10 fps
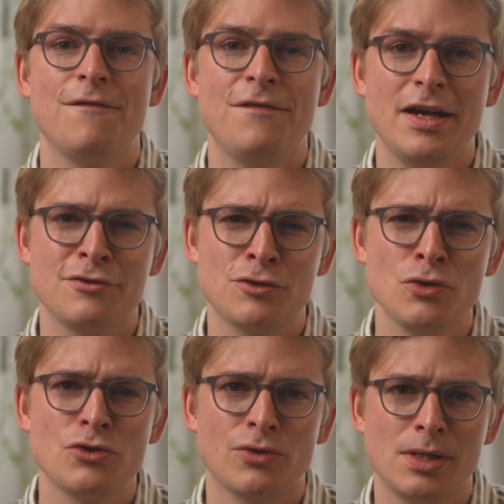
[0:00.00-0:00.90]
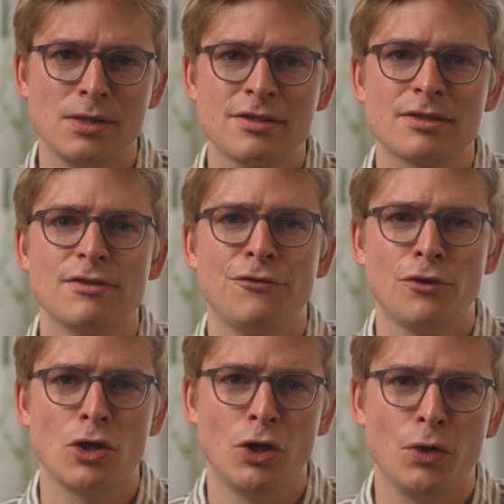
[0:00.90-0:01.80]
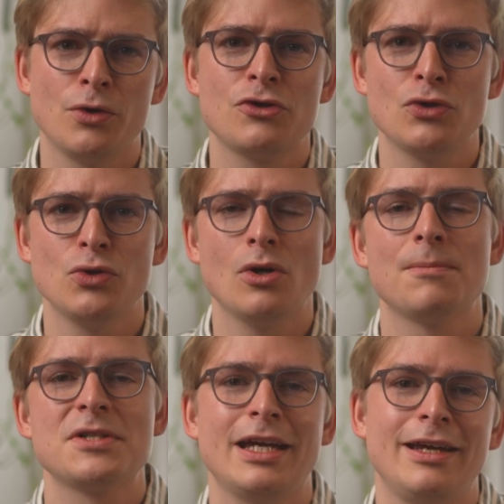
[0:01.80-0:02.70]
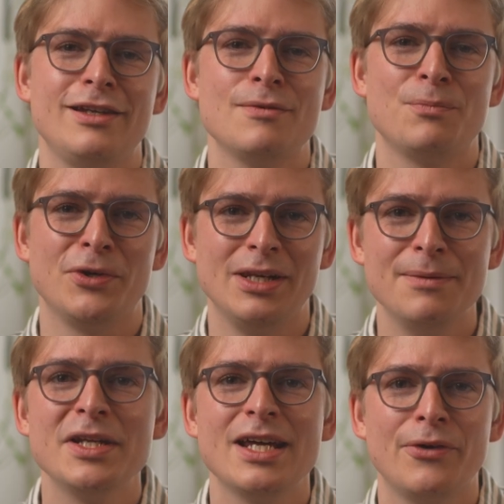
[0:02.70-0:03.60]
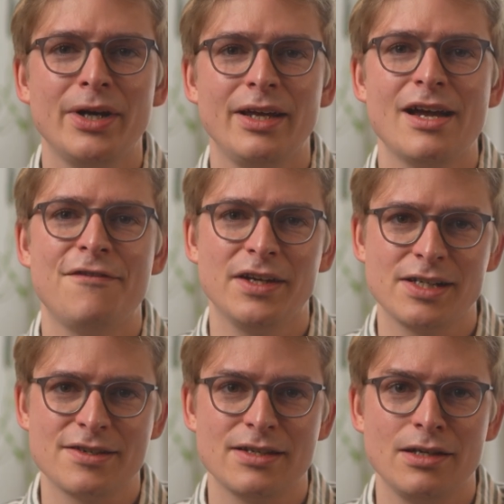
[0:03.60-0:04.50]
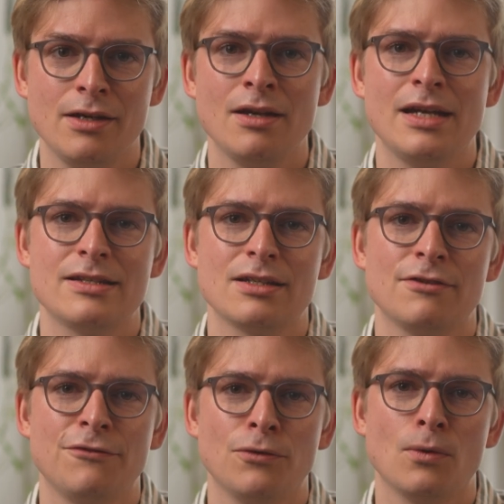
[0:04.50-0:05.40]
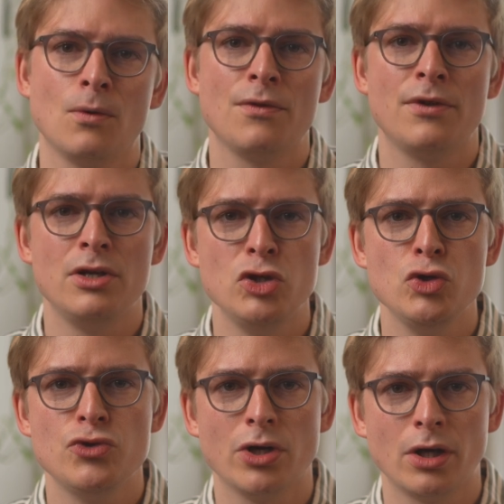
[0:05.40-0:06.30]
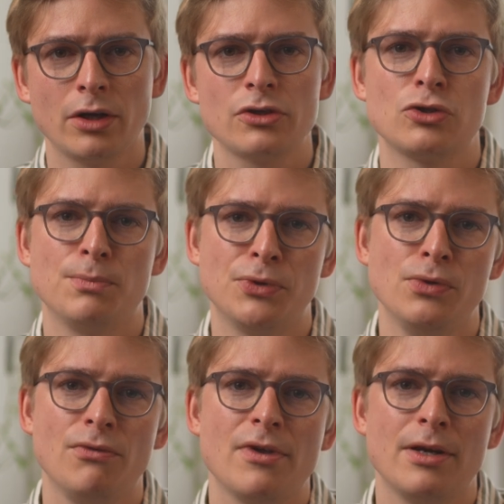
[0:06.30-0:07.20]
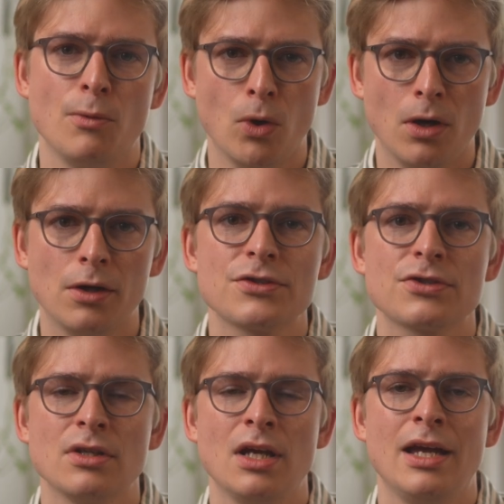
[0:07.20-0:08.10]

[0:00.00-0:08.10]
phase 2 trials follow to obtain preliminary efficacy data for the new drug to prove that it works